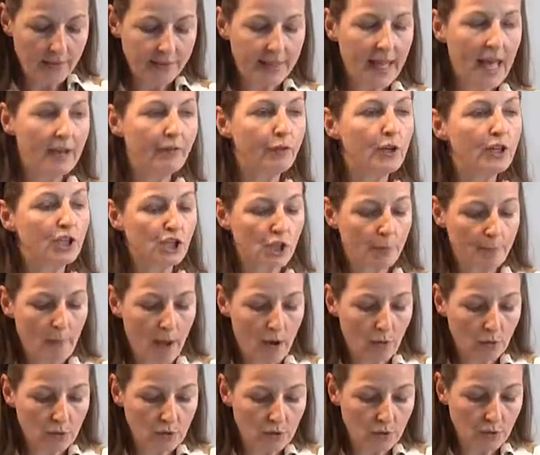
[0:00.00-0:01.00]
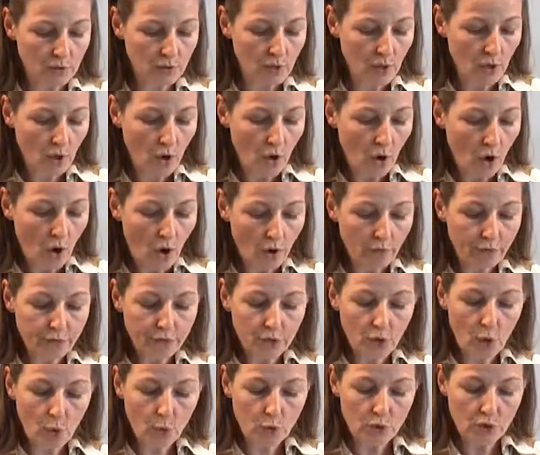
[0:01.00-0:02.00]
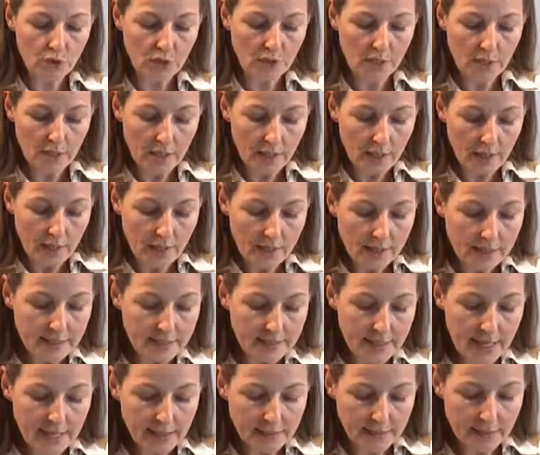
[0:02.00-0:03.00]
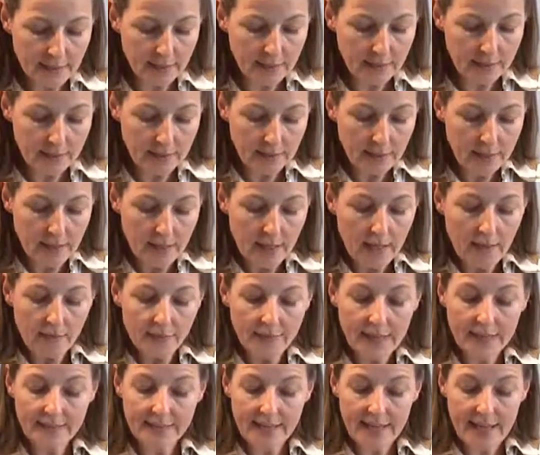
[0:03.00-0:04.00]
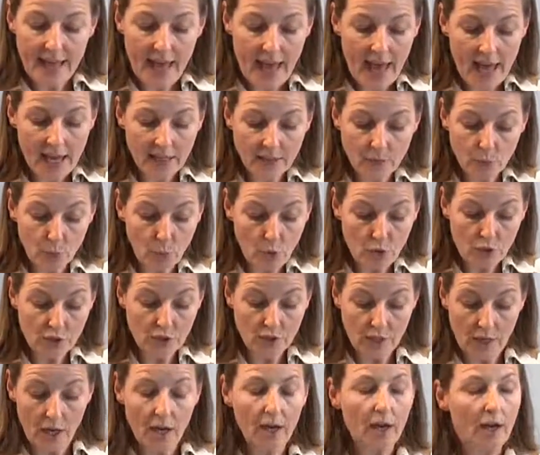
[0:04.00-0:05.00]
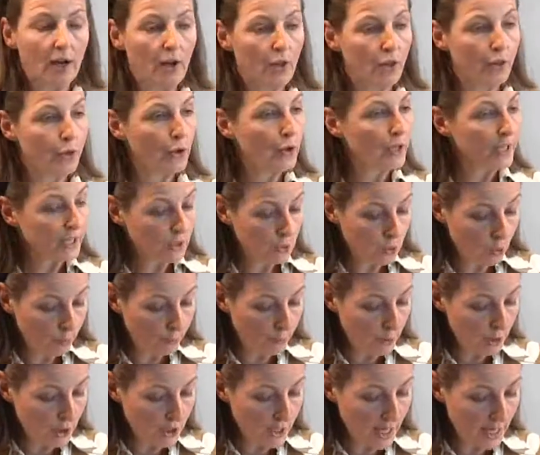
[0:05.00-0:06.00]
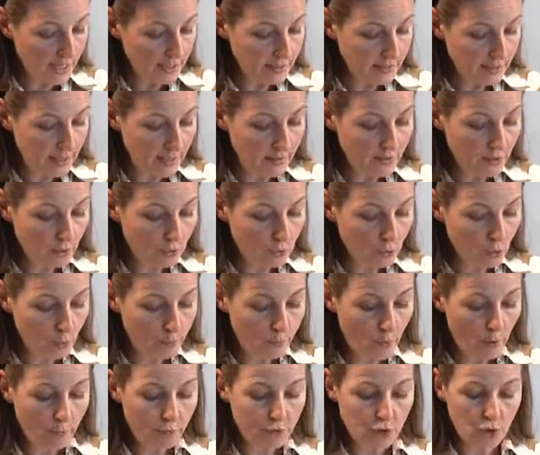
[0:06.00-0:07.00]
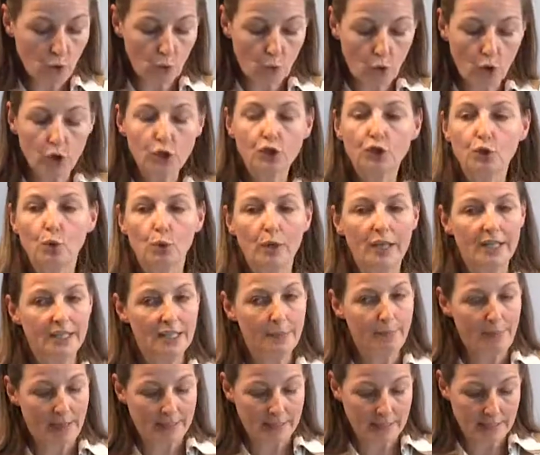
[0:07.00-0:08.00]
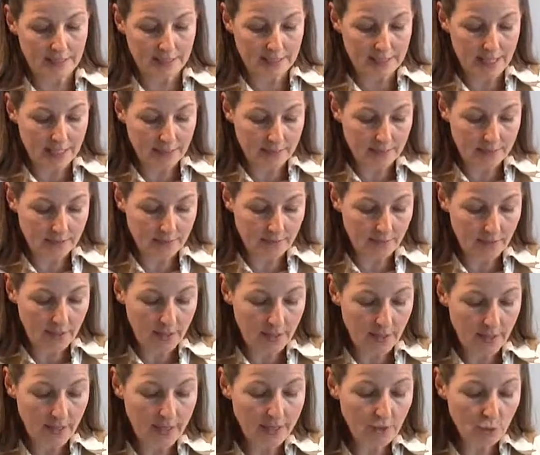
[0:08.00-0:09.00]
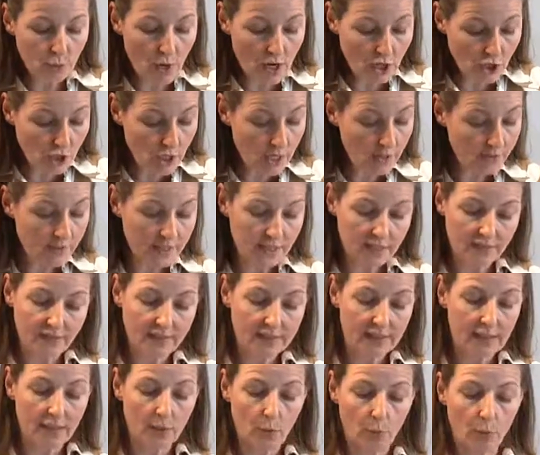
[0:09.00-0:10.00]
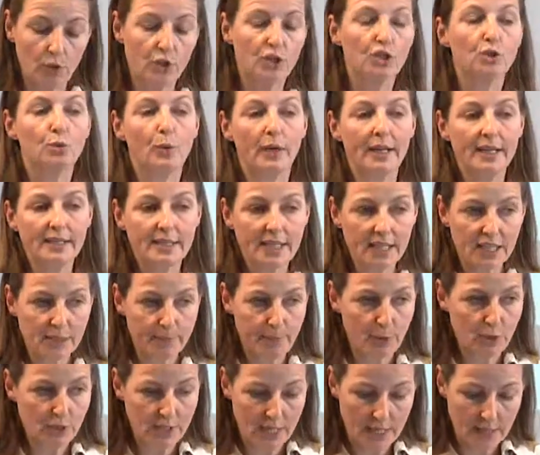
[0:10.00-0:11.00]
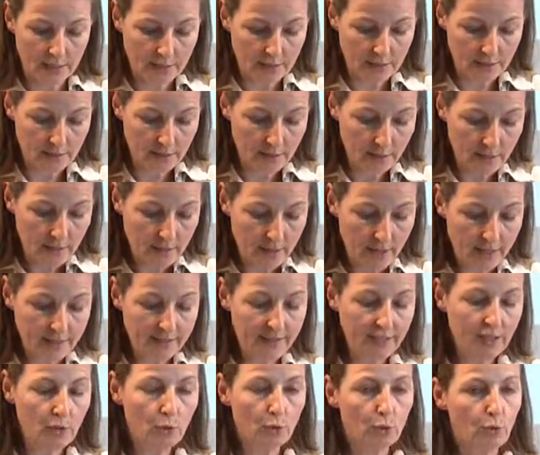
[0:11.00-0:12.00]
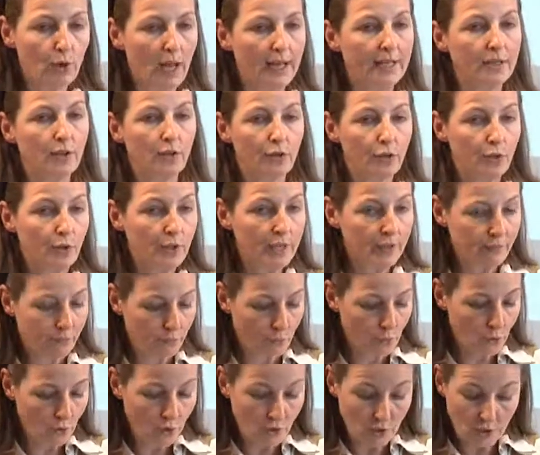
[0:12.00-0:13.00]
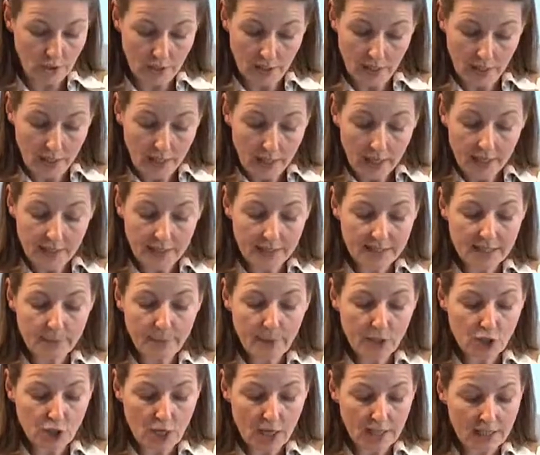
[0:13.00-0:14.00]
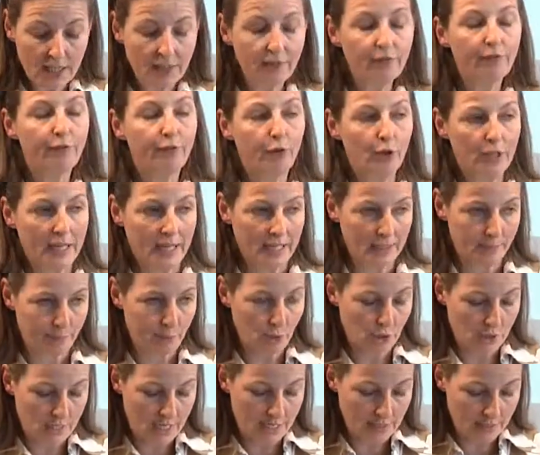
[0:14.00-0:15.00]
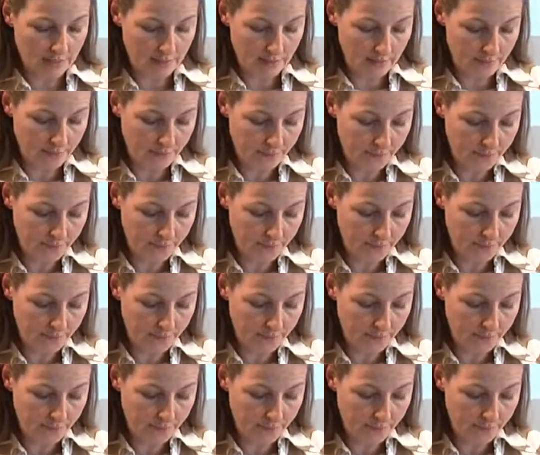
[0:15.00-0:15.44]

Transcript: The average amount of those stating that they had was 32% in the group of so-called newly independent states. In Russia, this figure was 26%, in the Ukraine, 34%, in Azerbaijan, even 48%.